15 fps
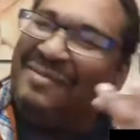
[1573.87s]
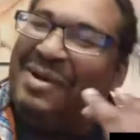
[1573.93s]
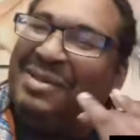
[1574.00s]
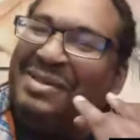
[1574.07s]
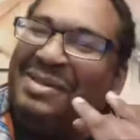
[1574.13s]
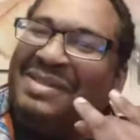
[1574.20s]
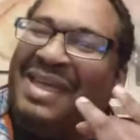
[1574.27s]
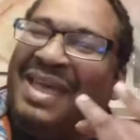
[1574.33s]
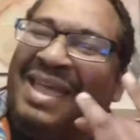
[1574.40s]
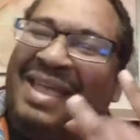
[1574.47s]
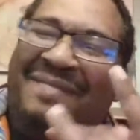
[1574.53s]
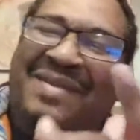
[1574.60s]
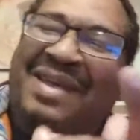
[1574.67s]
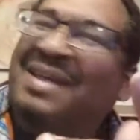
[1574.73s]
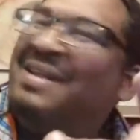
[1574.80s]
what's his
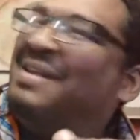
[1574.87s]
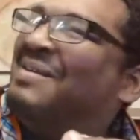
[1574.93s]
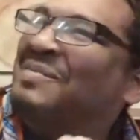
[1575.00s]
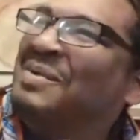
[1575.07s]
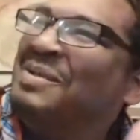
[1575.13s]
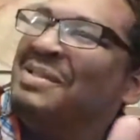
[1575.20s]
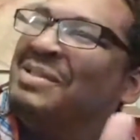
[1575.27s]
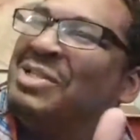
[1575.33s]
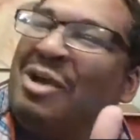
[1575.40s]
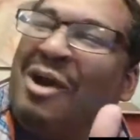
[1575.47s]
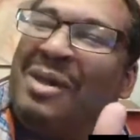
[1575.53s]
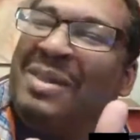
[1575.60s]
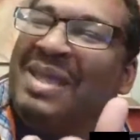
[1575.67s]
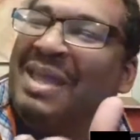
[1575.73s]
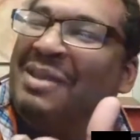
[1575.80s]
name?
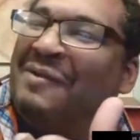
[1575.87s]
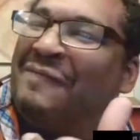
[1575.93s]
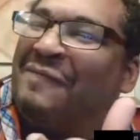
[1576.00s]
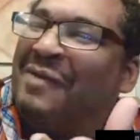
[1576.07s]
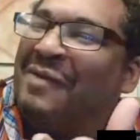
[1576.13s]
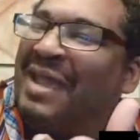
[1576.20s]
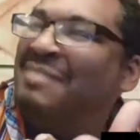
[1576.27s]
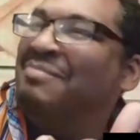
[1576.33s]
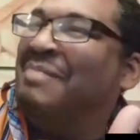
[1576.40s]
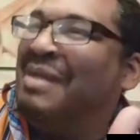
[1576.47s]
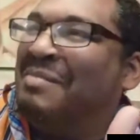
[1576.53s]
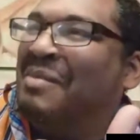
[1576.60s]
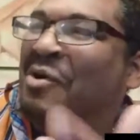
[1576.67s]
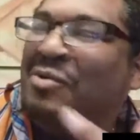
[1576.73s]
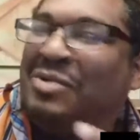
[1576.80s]
Charlie and her friend
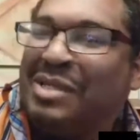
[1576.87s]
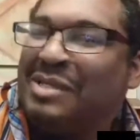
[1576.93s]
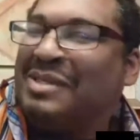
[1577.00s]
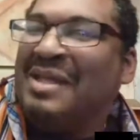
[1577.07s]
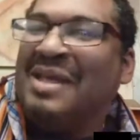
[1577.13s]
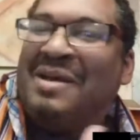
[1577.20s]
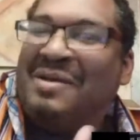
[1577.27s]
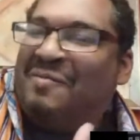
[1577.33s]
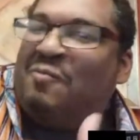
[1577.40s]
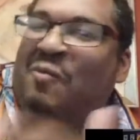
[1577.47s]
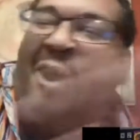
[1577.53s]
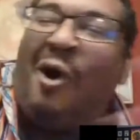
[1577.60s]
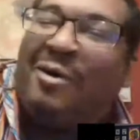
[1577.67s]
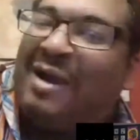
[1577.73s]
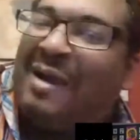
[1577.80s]
Memo just
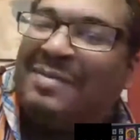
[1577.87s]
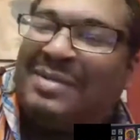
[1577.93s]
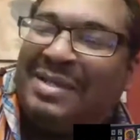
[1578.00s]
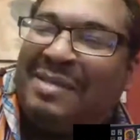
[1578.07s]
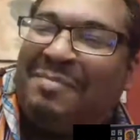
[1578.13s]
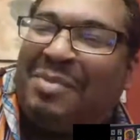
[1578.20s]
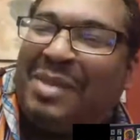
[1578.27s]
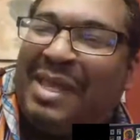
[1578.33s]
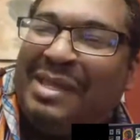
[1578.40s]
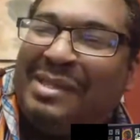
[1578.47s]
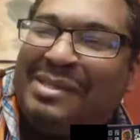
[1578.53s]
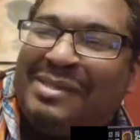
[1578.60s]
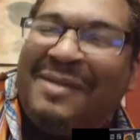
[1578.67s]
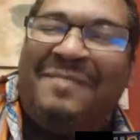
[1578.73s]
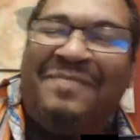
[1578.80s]
walk up to the
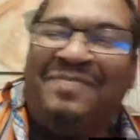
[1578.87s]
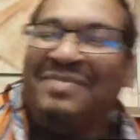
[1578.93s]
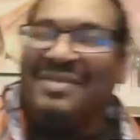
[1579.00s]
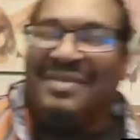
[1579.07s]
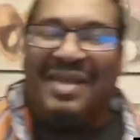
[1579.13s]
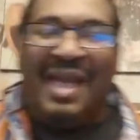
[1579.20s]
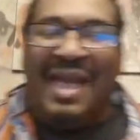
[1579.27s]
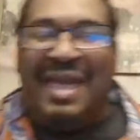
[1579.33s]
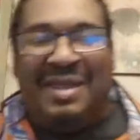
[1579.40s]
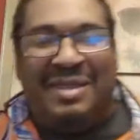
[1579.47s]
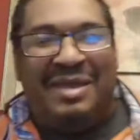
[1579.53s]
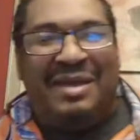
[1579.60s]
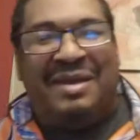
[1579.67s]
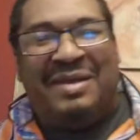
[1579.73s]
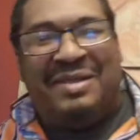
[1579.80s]
place. And
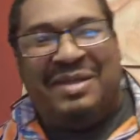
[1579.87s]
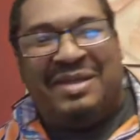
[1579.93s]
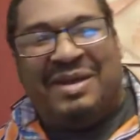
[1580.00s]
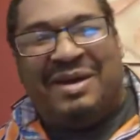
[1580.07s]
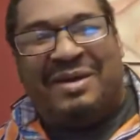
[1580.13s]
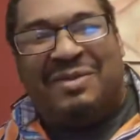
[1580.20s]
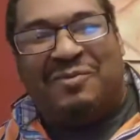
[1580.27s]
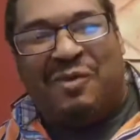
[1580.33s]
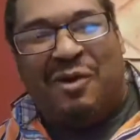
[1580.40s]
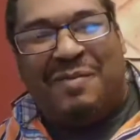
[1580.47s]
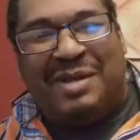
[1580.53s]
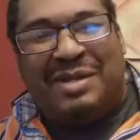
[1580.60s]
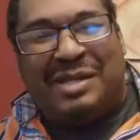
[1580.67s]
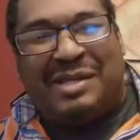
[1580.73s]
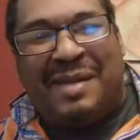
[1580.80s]
the
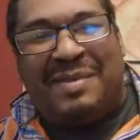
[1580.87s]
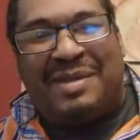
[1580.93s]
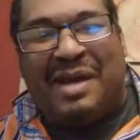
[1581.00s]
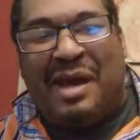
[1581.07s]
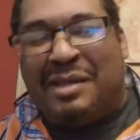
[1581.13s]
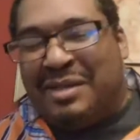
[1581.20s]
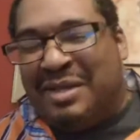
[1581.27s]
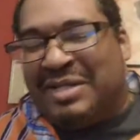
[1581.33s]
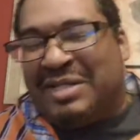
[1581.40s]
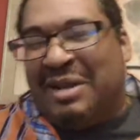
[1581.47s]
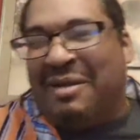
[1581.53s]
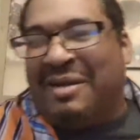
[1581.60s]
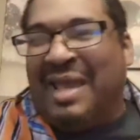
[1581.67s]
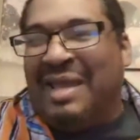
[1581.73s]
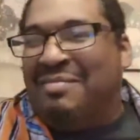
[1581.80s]
robot Decepticons
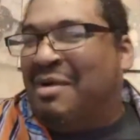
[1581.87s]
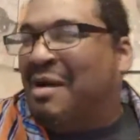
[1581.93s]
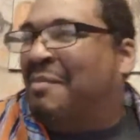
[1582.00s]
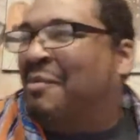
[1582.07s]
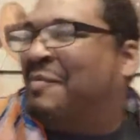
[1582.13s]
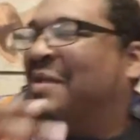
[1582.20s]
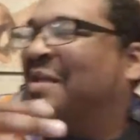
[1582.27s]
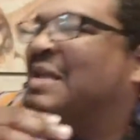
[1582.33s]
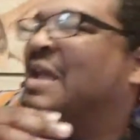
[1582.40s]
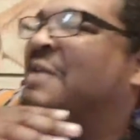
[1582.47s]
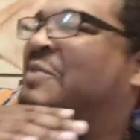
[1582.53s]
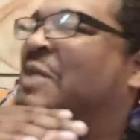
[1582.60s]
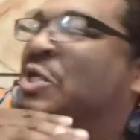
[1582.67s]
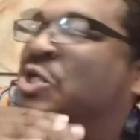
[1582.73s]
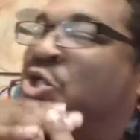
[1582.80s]
interrogate Bumblebee.
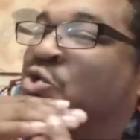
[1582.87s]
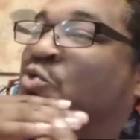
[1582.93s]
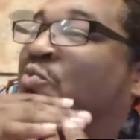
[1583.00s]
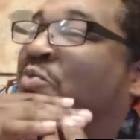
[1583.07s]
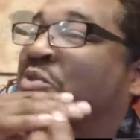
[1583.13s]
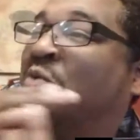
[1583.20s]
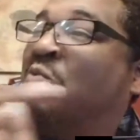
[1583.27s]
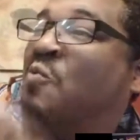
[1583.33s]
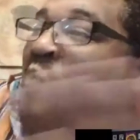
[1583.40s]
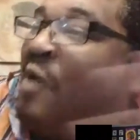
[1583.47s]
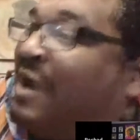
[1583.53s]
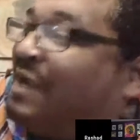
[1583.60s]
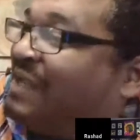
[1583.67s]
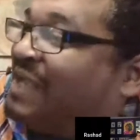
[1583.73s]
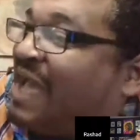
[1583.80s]
They shoot the
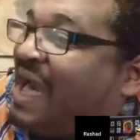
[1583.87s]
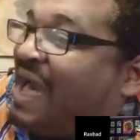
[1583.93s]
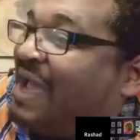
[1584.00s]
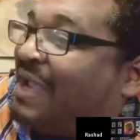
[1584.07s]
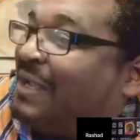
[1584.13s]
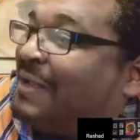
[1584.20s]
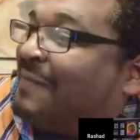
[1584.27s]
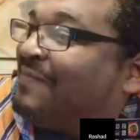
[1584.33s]
one guy,